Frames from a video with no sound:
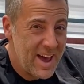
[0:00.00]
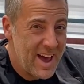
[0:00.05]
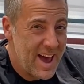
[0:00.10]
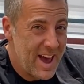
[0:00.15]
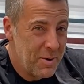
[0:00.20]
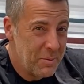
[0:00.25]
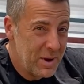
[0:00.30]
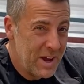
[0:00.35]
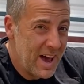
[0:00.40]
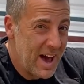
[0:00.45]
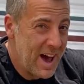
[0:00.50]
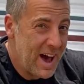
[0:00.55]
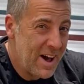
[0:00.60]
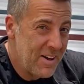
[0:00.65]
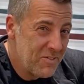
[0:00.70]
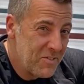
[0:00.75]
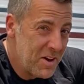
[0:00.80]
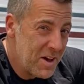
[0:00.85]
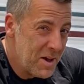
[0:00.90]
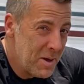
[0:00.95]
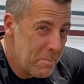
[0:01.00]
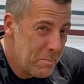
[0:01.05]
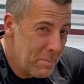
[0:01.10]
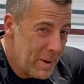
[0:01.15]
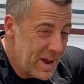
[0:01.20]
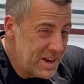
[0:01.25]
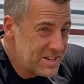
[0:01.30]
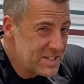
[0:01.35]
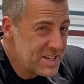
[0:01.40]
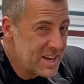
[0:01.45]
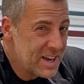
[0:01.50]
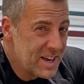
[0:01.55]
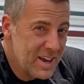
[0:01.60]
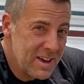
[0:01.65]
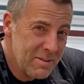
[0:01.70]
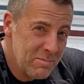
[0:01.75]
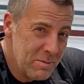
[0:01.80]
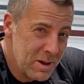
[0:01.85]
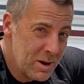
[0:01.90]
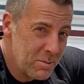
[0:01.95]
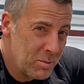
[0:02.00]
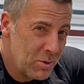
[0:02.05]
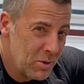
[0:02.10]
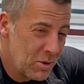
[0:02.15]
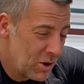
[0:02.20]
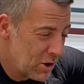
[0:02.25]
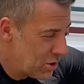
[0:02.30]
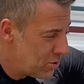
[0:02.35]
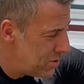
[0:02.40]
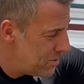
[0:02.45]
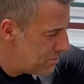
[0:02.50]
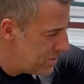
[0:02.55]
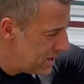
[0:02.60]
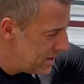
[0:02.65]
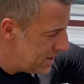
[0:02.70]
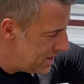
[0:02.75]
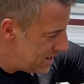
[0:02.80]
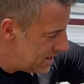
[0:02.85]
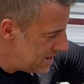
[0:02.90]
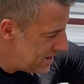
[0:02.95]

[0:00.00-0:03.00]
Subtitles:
and we have basic minimal equipment.